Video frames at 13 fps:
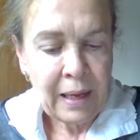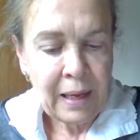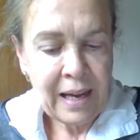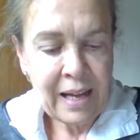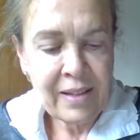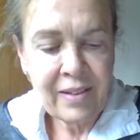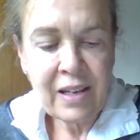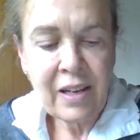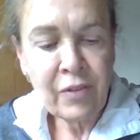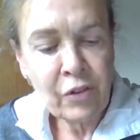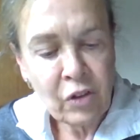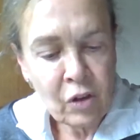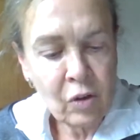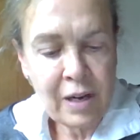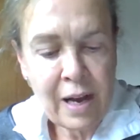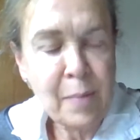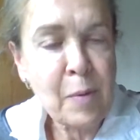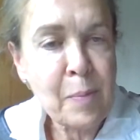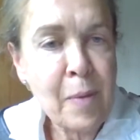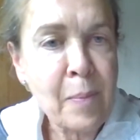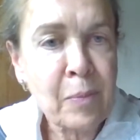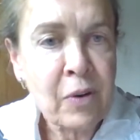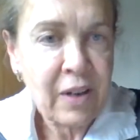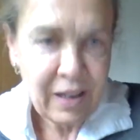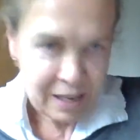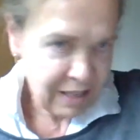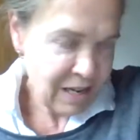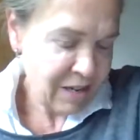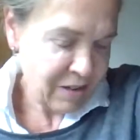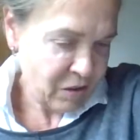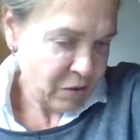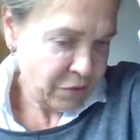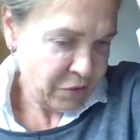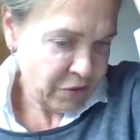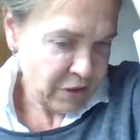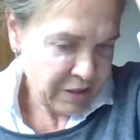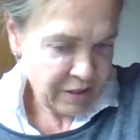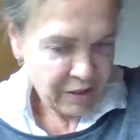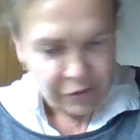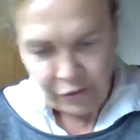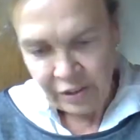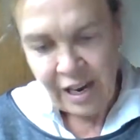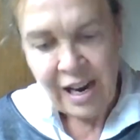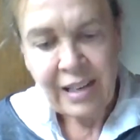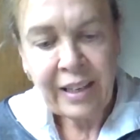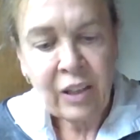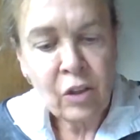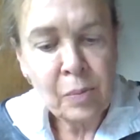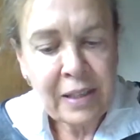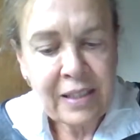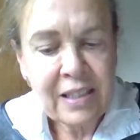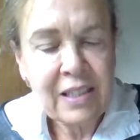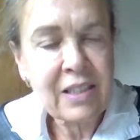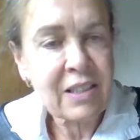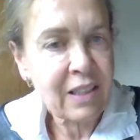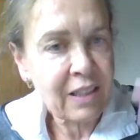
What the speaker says: And even though I am a member of guiding committees,